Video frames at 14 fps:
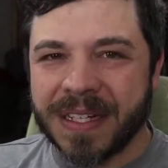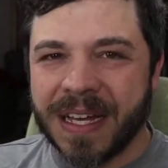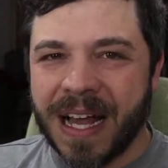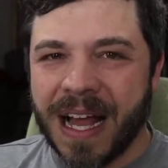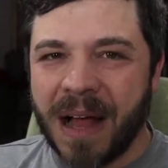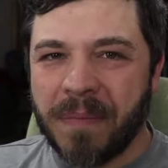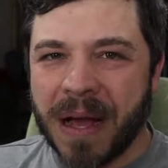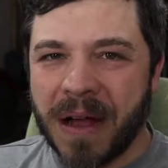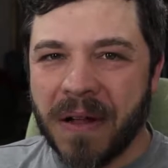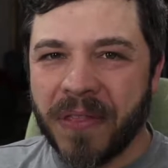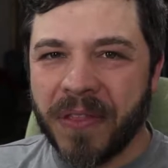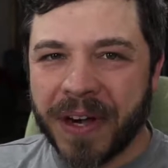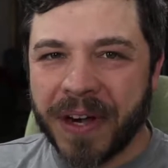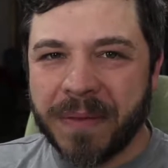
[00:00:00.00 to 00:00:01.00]
about
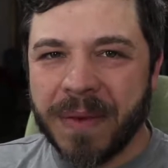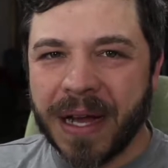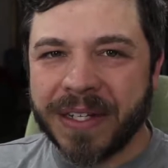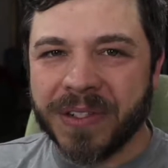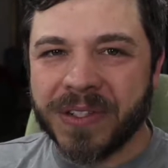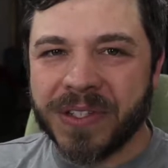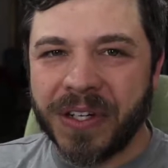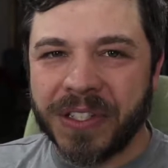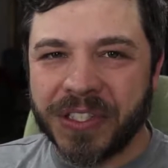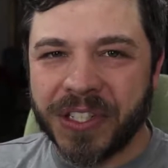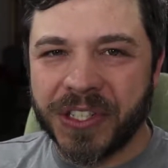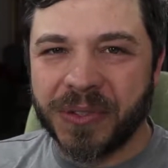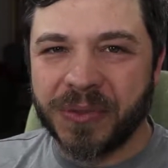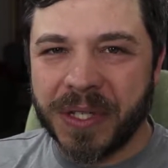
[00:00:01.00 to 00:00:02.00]
30 miles on
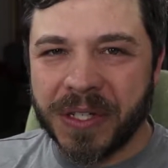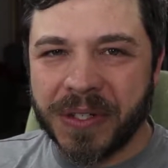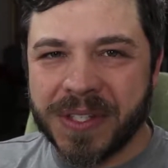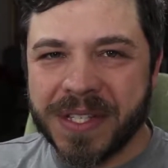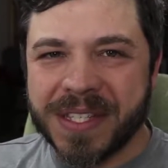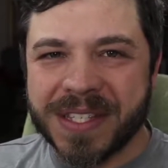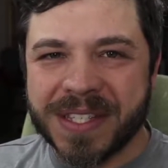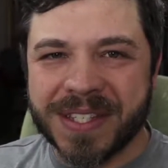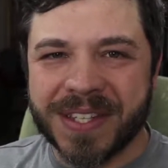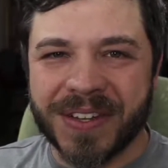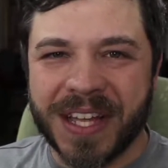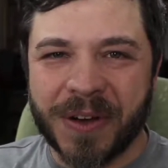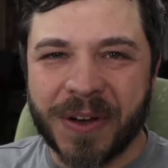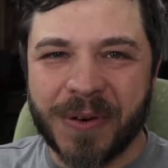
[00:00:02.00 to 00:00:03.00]
dirt roads so
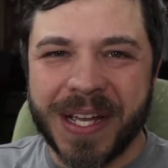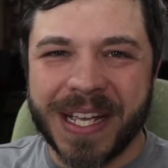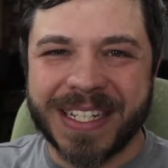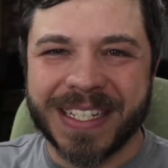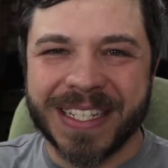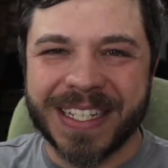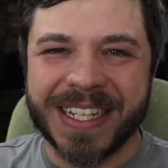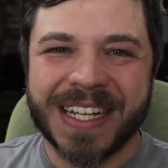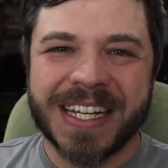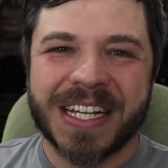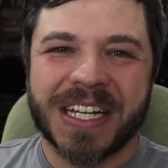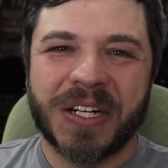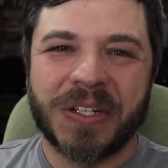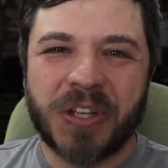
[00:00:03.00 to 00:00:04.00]
that we could
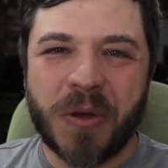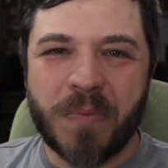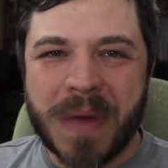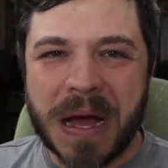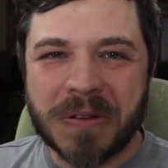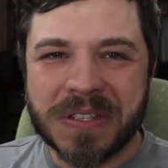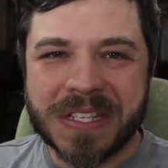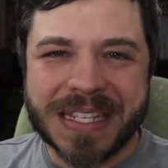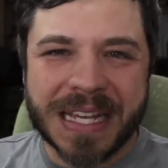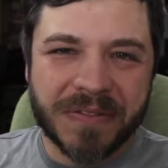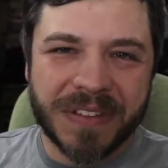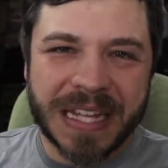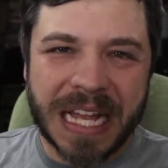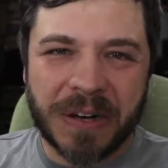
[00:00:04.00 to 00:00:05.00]
go to Mount
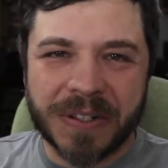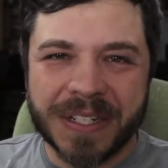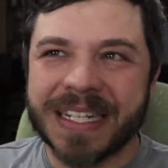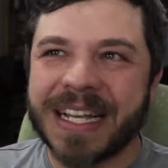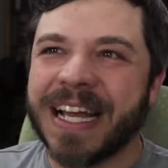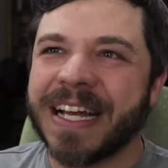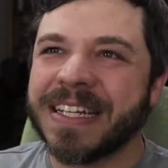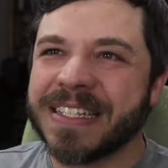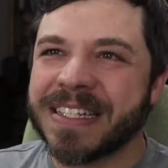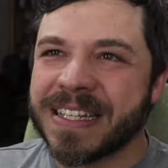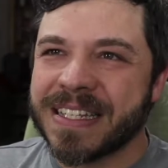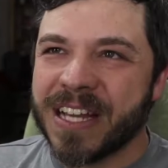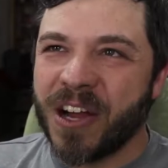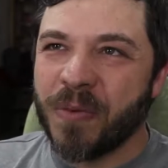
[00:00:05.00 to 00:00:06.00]
Sunflower,
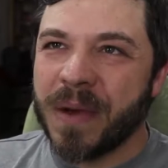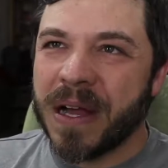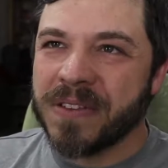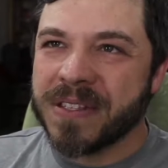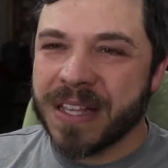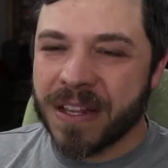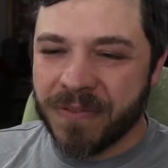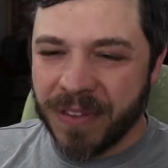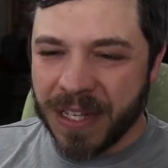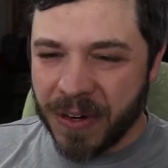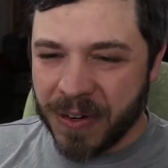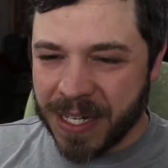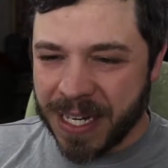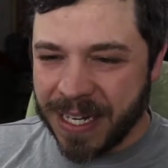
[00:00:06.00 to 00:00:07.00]
Kansas. Now, Mount
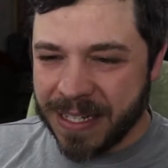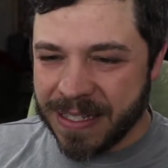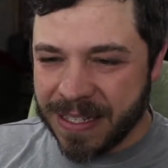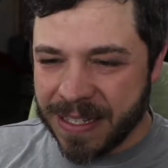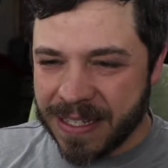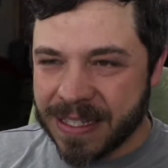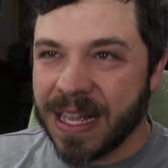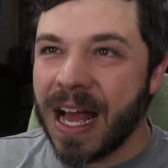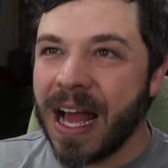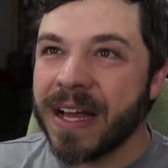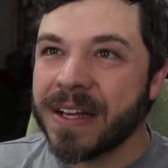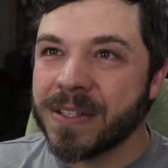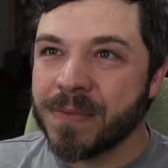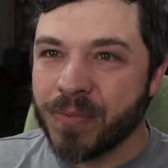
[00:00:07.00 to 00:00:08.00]
Sunflower, Kansas is the
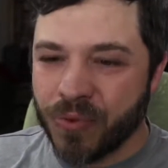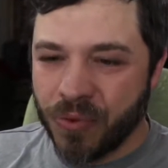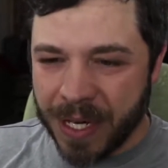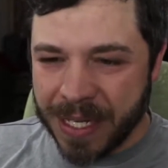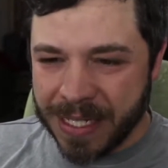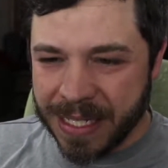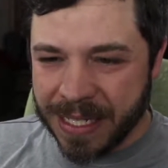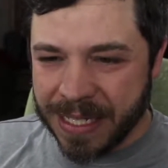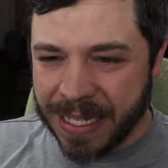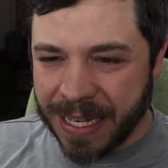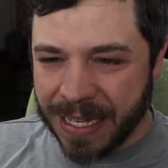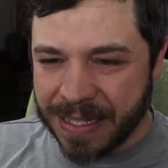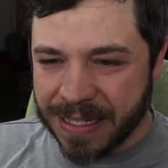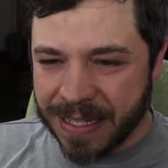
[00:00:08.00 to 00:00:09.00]
highest point in
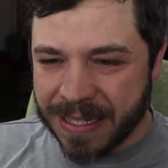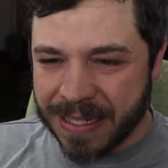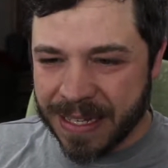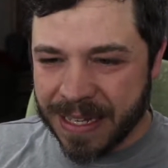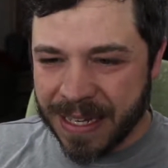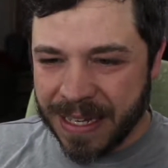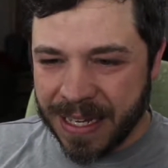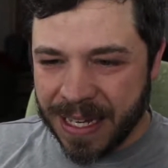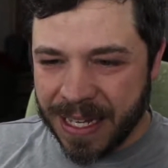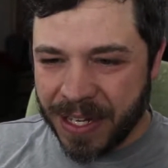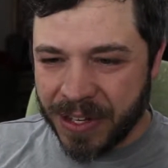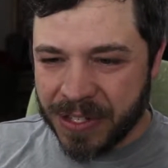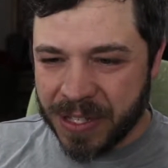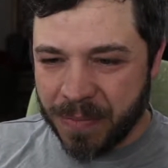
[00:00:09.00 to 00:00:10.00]
Kansas. And
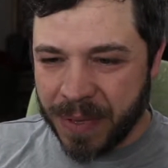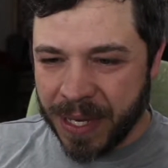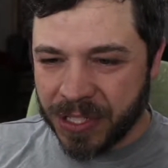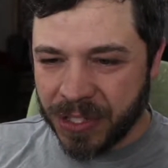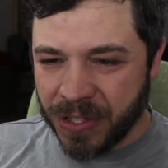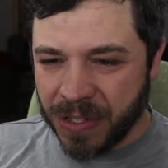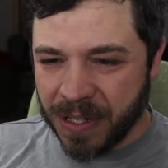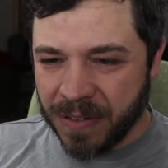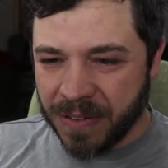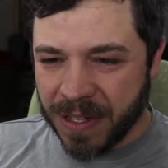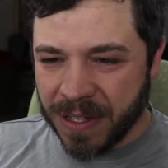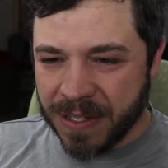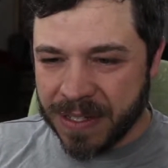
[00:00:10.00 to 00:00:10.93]
here's the picture of us